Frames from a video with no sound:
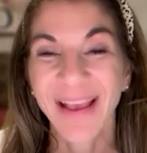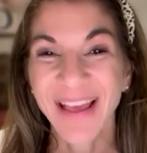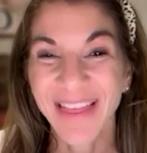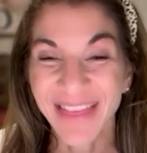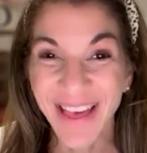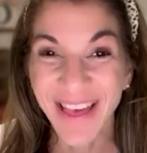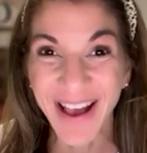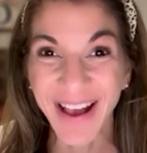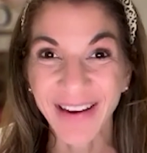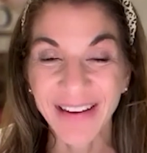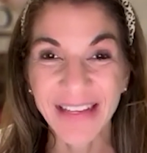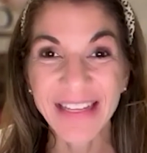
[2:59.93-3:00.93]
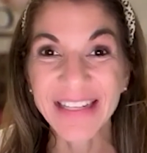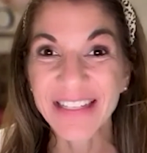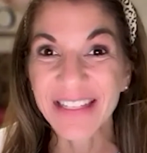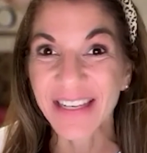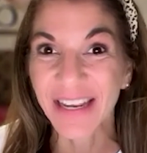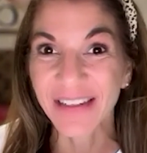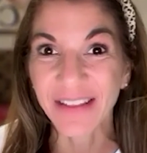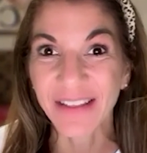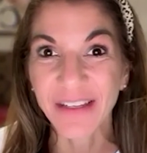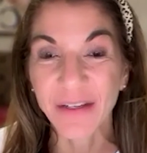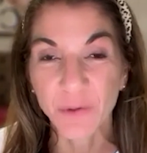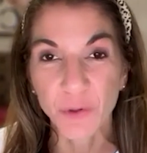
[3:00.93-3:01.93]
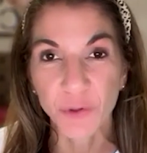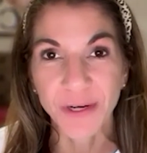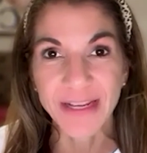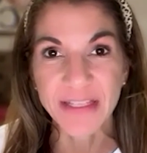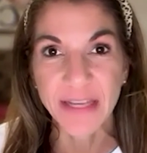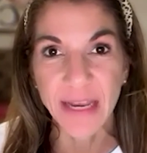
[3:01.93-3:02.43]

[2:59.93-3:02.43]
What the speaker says: And that incidentally creates